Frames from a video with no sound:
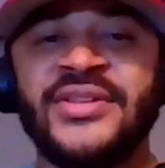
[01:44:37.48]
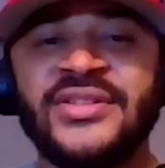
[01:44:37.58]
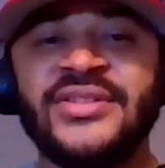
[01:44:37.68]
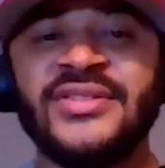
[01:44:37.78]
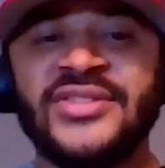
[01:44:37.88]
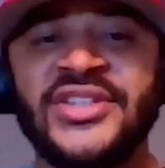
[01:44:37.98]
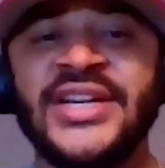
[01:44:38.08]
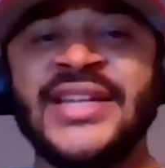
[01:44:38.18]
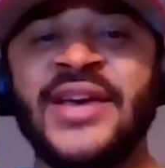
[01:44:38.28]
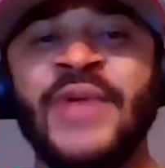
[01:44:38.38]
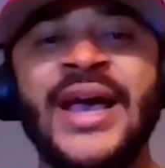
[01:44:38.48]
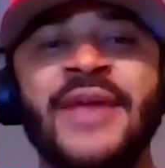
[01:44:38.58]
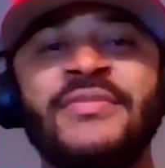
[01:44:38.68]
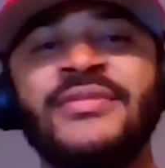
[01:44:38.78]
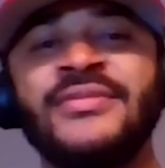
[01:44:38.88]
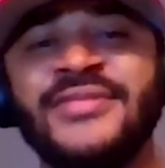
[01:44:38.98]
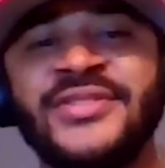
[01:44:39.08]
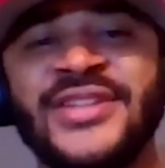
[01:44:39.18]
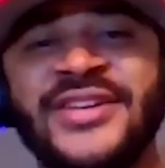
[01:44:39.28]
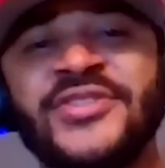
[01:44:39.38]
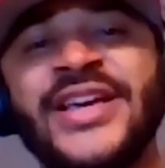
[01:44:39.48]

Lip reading: She got that WAP. He was like, okay.